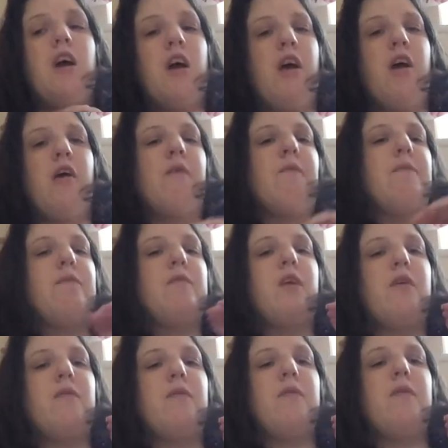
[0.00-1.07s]
Um,
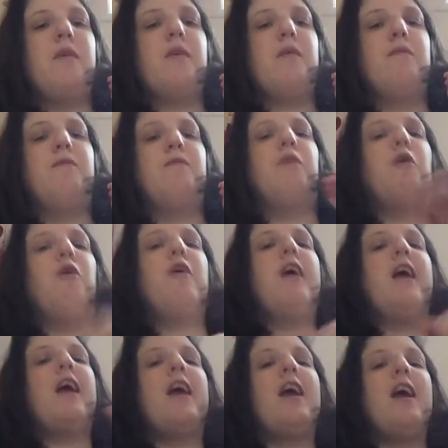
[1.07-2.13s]
but
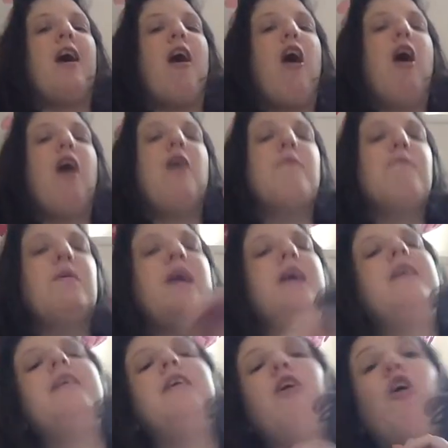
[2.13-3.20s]

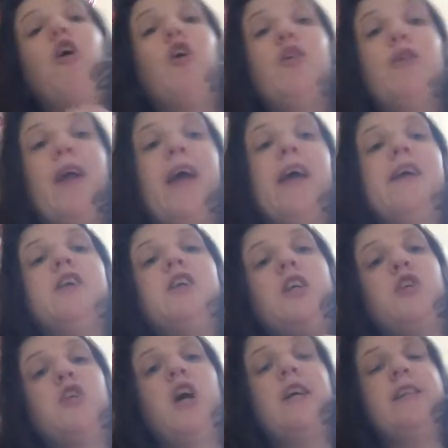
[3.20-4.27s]
being Courtney, she
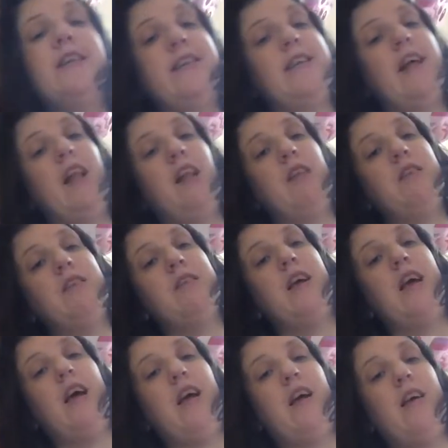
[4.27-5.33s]
tries and tells
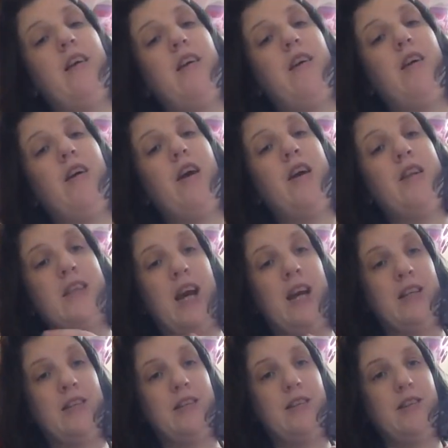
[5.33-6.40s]
her
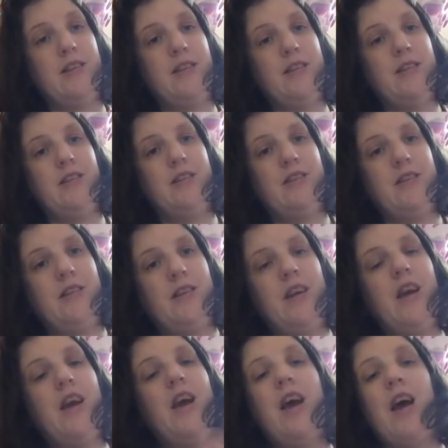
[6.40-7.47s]
dad,
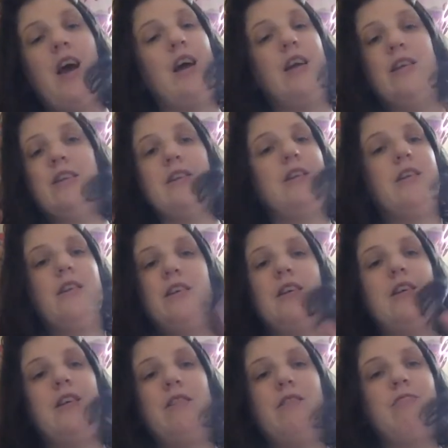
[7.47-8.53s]
and
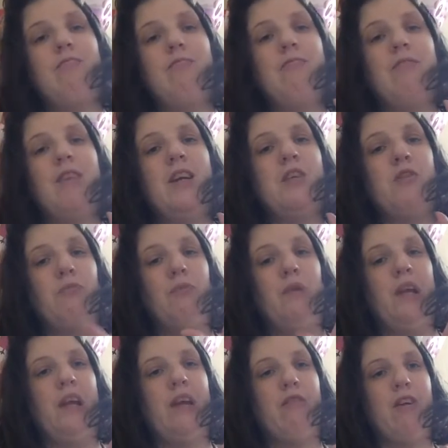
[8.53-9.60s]
he don't
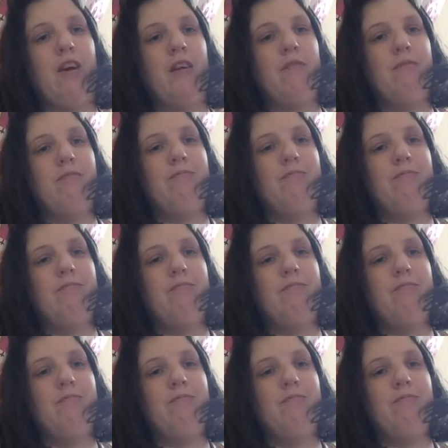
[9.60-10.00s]
believe her.